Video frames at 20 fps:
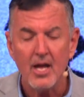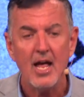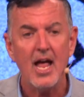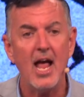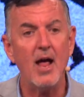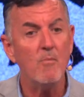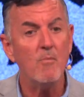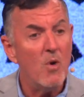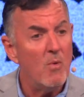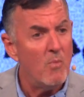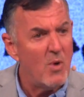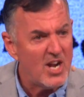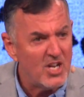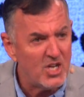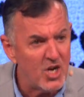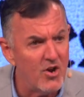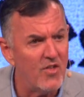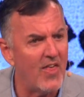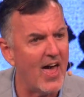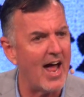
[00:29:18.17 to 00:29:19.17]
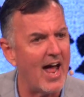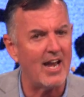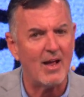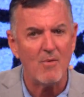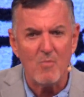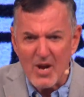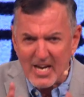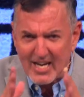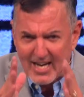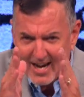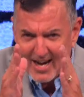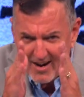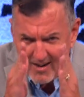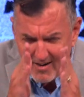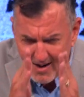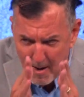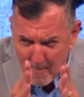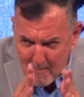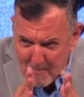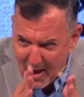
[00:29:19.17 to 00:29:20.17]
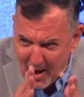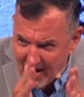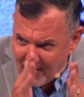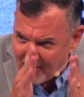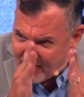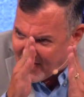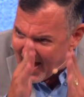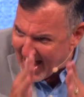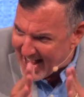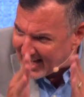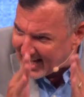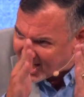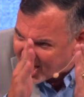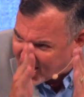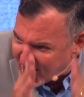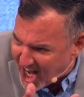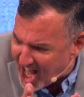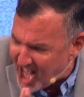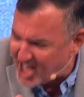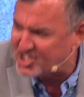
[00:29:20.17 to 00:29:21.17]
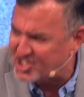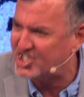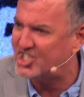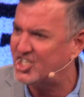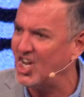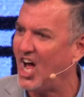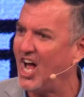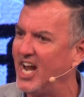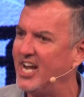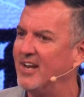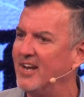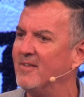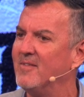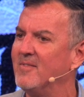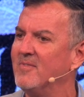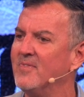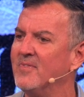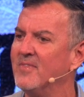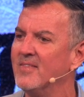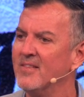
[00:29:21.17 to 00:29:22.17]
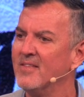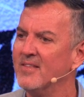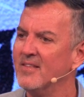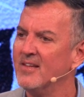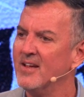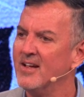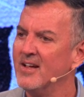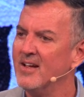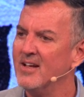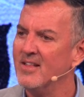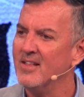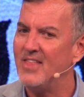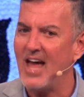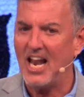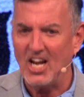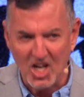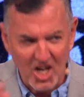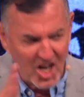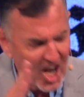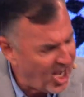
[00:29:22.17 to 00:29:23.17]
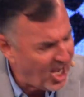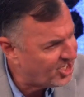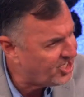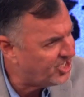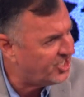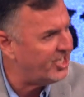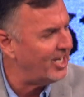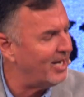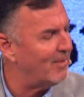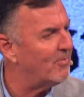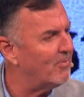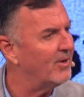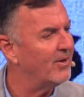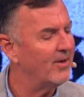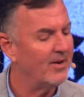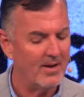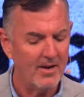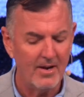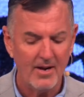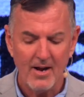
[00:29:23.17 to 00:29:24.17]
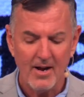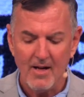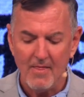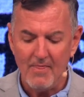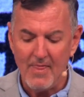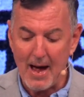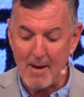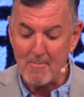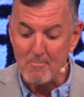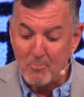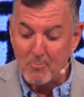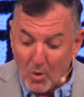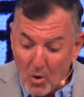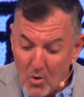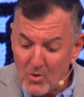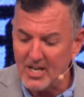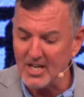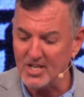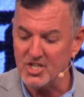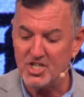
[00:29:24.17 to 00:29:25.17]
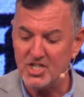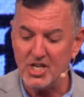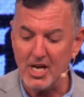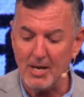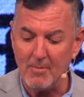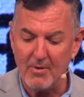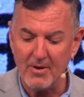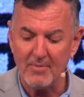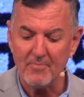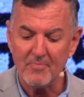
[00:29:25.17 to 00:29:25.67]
And when we do that and we care about that lost son, that lost sheep, that broken sheep,